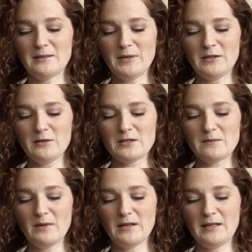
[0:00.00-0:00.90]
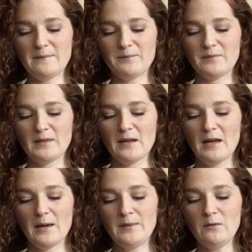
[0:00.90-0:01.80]
It might hurt somebody.
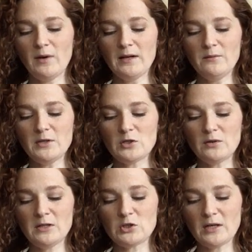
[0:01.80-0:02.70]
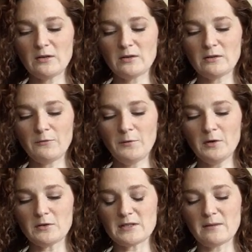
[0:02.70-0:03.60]
I mean, why don't we shoot each other in the
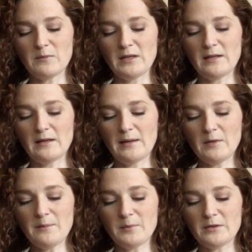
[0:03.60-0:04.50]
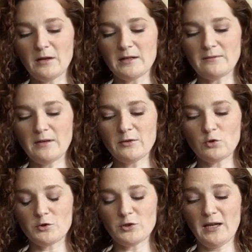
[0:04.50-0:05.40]
foot or something? I'm not Bernard. I've never
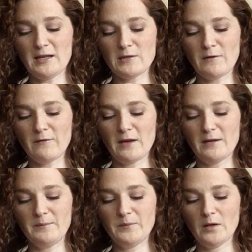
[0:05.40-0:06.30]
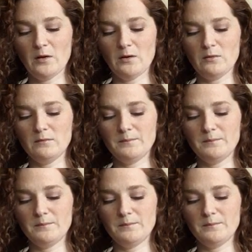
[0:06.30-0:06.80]
tortured cats for fun. Oh.